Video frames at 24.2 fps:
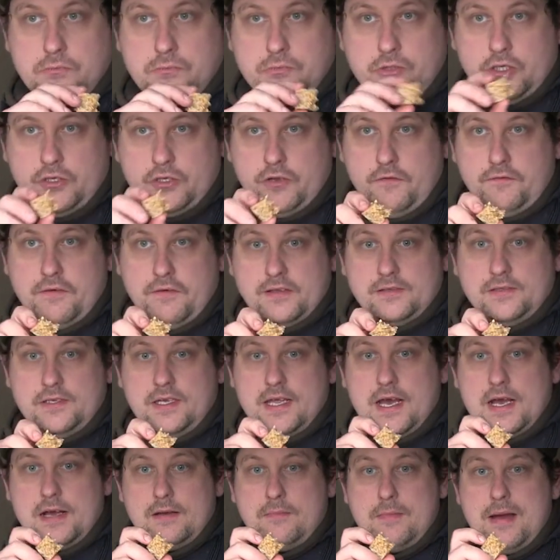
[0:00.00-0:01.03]
So I do fancy
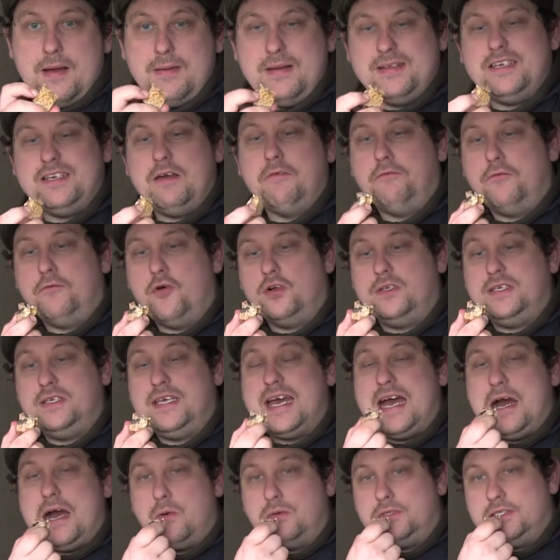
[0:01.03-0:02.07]
that. I might have to get 48
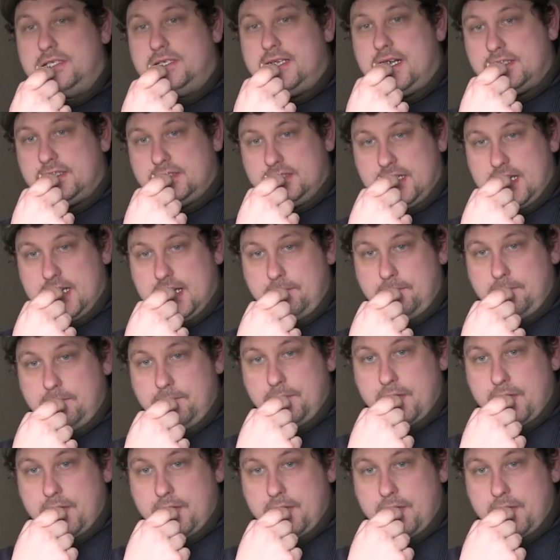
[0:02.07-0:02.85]
hours in next time.